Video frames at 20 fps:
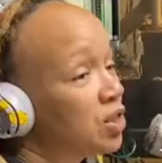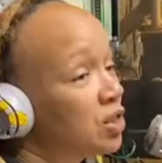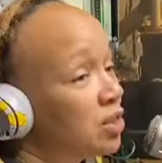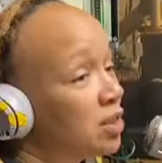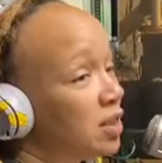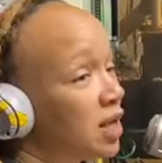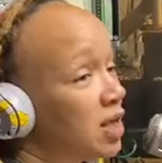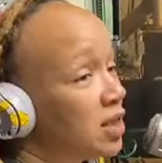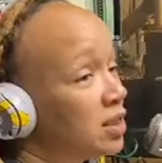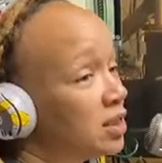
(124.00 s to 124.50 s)

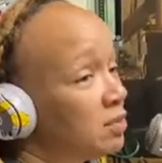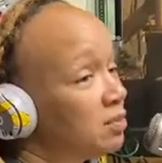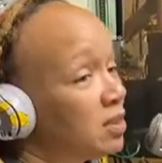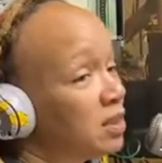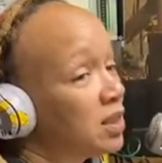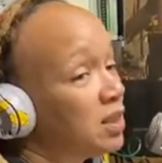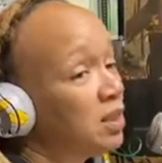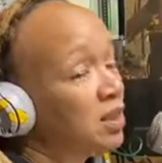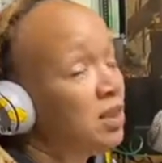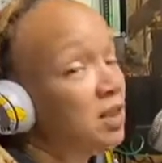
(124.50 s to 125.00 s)
on HW
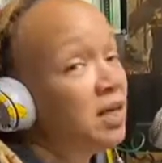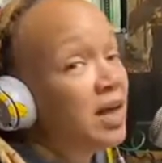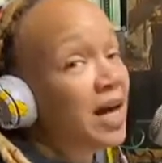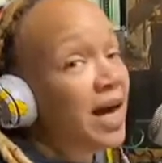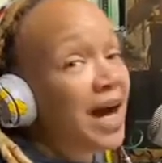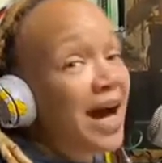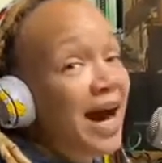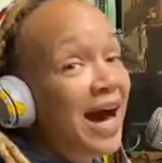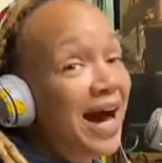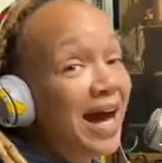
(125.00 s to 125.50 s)
Kia,
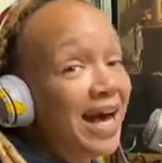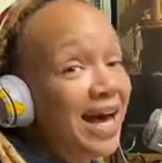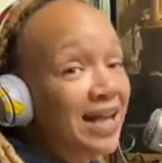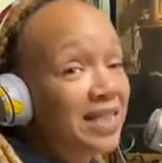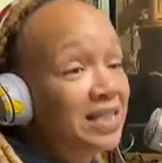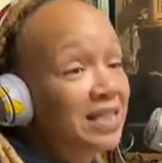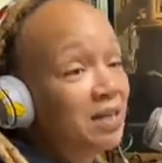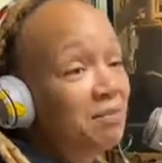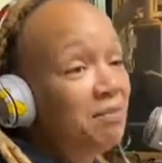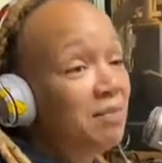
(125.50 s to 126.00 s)
I
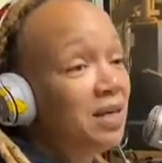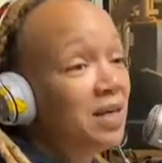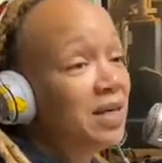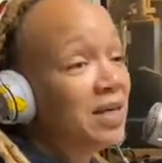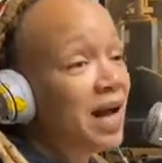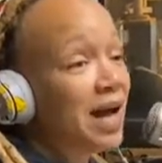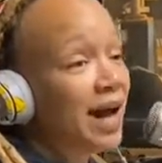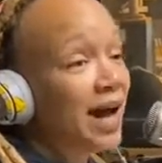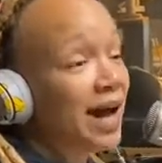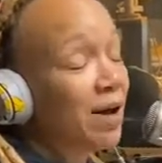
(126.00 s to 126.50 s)
have to admit,
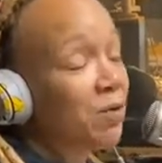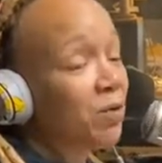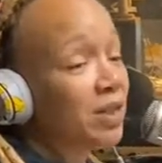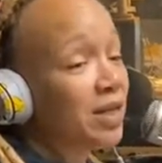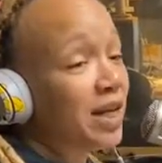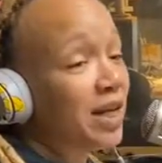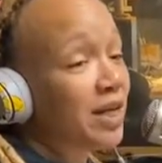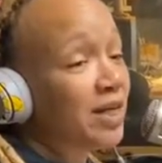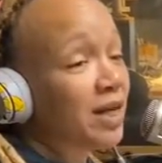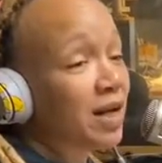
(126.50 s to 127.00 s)
I went
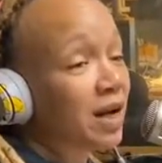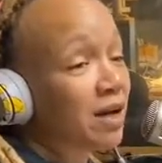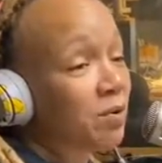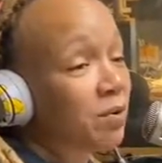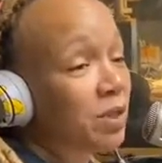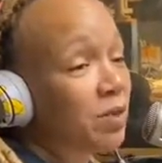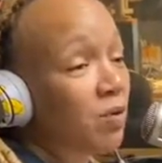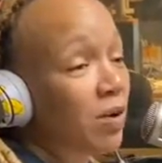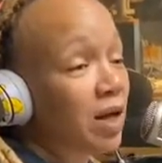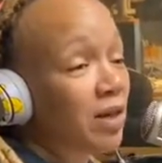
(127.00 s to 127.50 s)
ahead and got
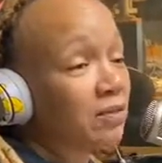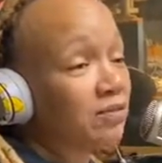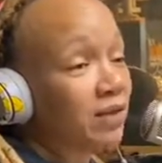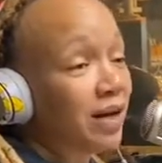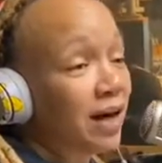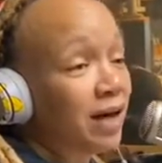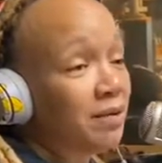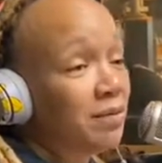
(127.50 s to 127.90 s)
pre-qualified